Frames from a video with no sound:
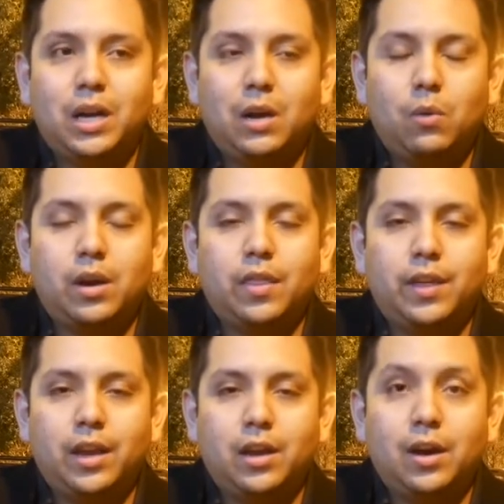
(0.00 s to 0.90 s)
I want to
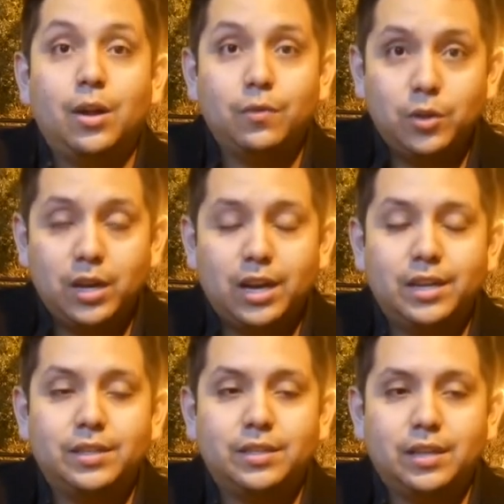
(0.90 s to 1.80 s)
thank all of you
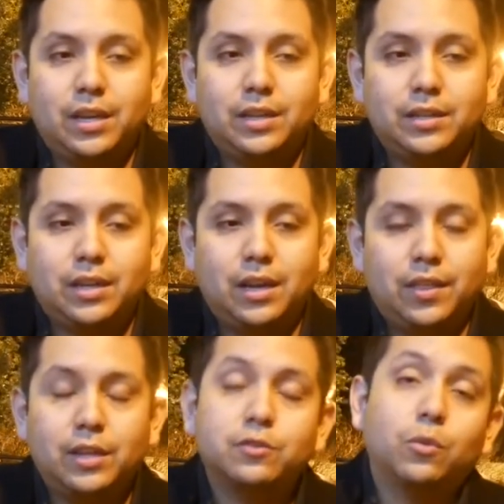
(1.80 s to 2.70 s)
guys, and
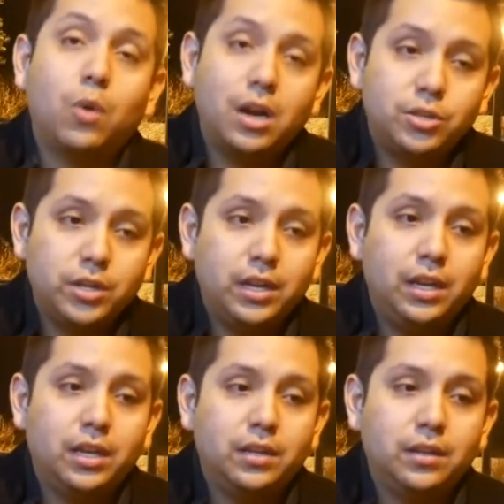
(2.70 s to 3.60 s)
thanks for
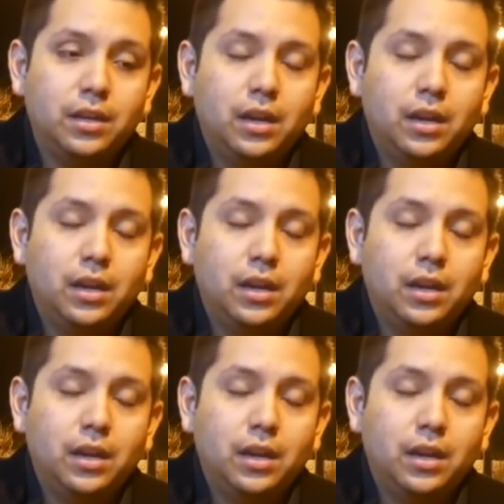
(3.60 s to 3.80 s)
watching, and